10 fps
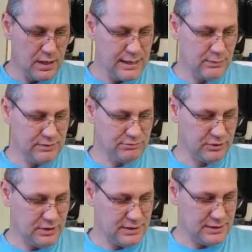However,
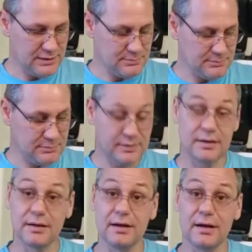I've
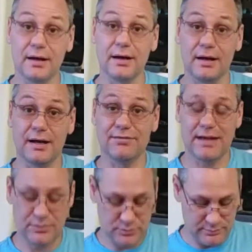
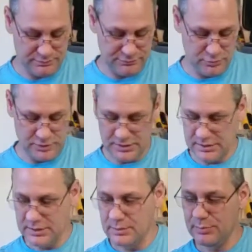had one before,
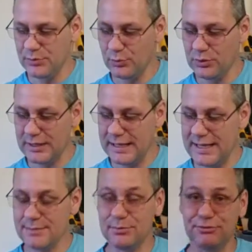but the one I
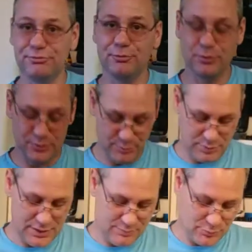had before, the
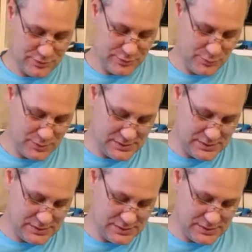problem with it